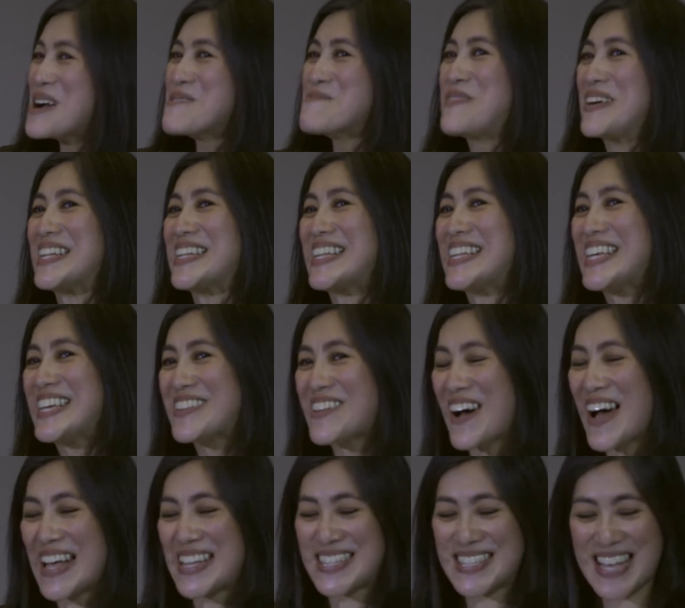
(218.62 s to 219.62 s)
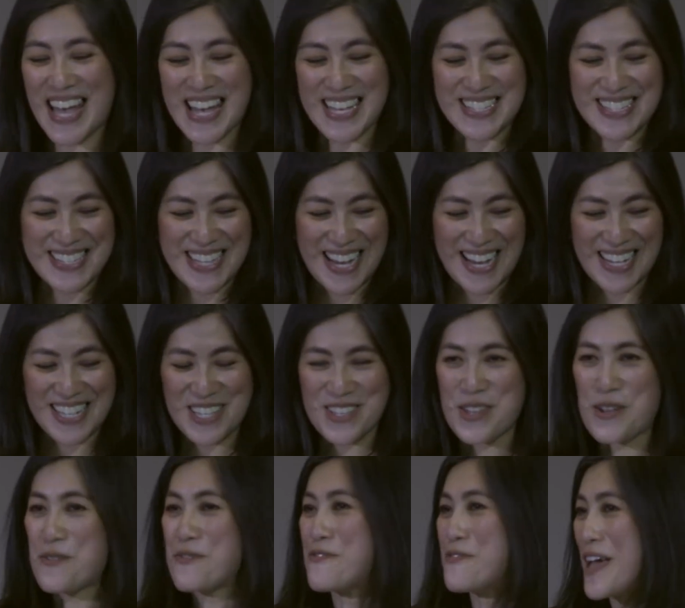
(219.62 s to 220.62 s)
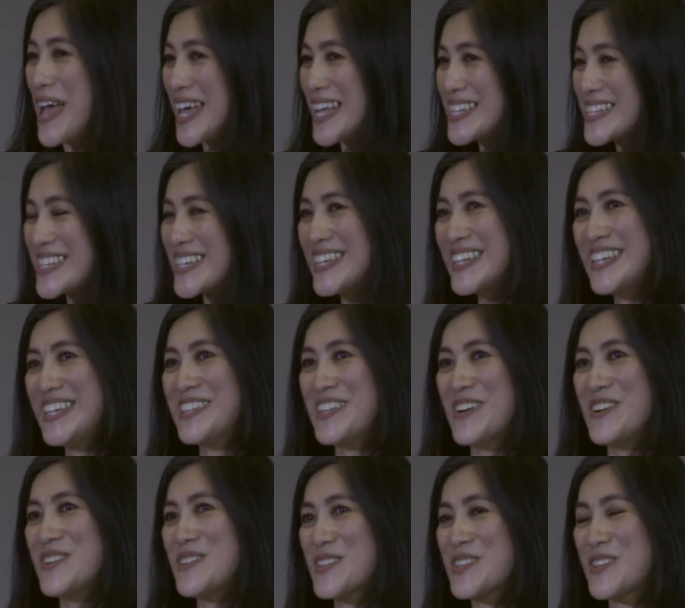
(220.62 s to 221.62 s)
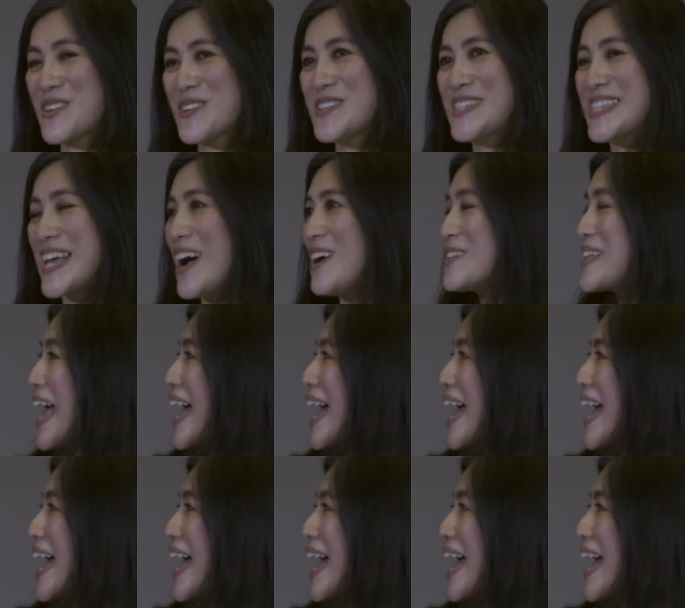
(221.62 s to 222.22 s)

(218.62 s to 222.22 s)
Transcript: But, you know, as fate, you know, turns out,